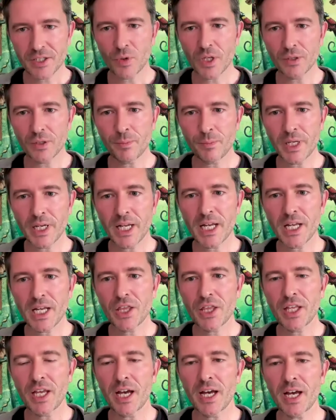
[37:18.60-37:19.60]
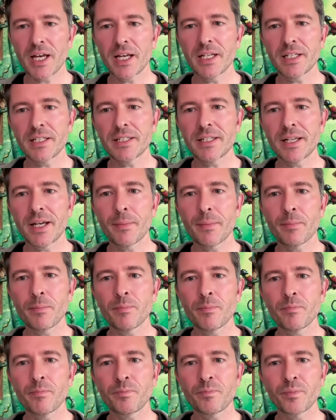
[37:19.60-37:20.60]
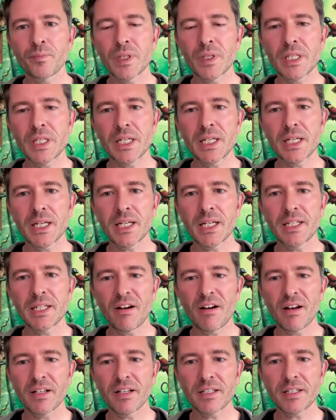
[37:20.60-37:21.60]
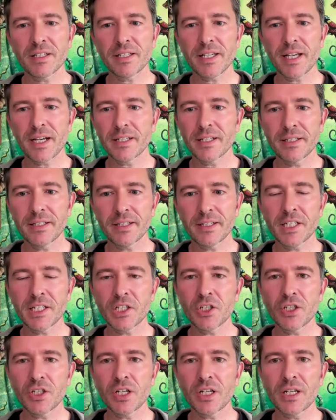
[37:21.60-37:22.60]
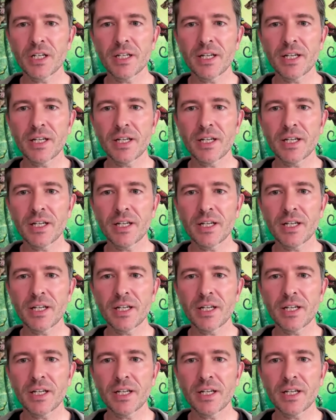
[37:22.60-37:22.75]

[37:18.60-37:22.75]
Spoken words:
The World Beneath. Yeah, it's the enhanced second edition.